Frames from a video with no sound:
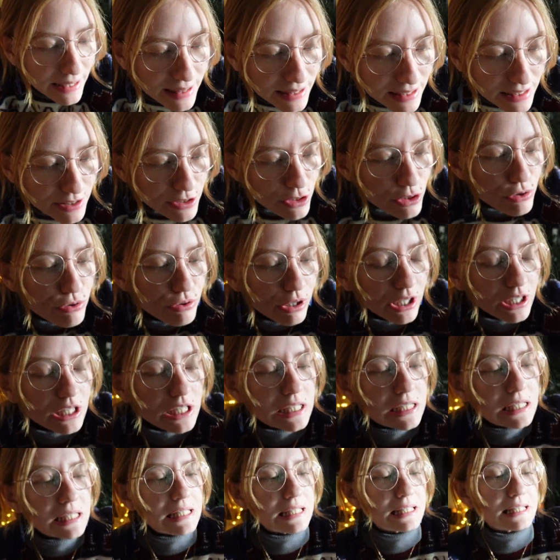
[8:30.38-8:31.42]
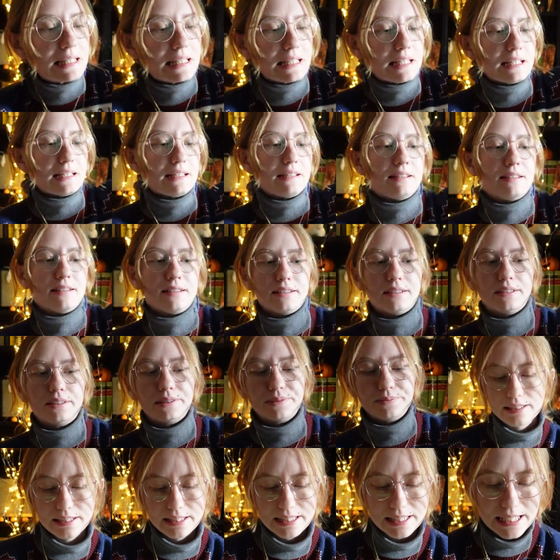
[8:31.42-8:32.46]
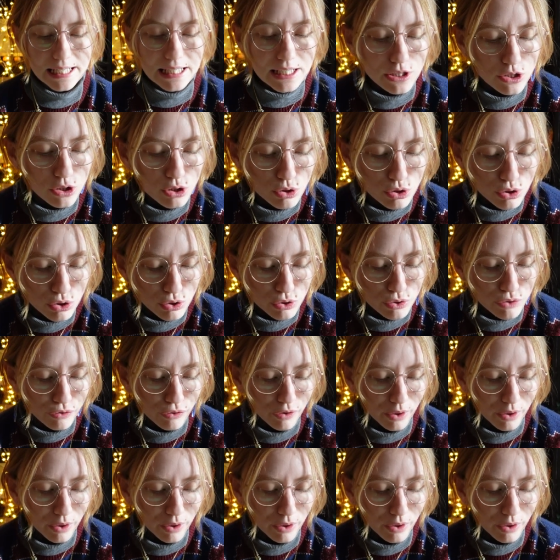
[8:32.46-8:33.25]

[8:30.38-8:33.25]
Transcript: In the instructions, there are 6 to choose